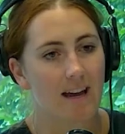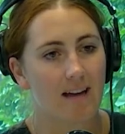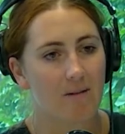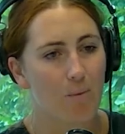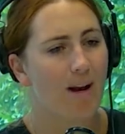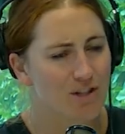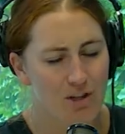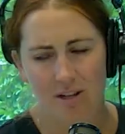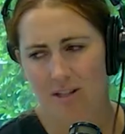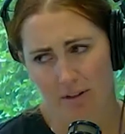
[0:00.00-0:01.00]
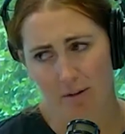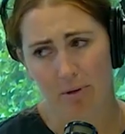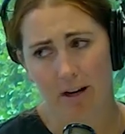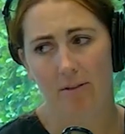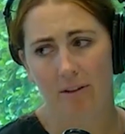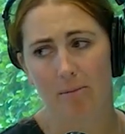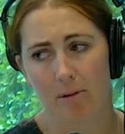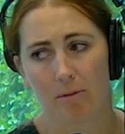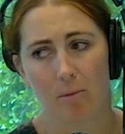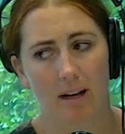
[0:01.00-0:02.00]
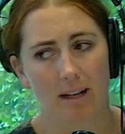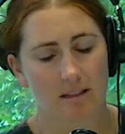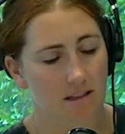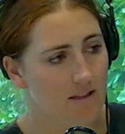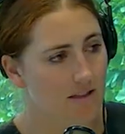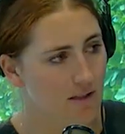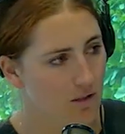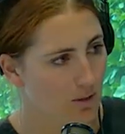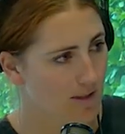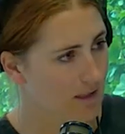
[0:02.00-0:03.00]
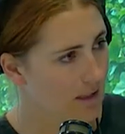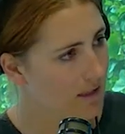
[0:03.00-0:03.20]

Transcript: are. Did Wellingtonians you, are very proud of coming from Wellington. What the coolest city.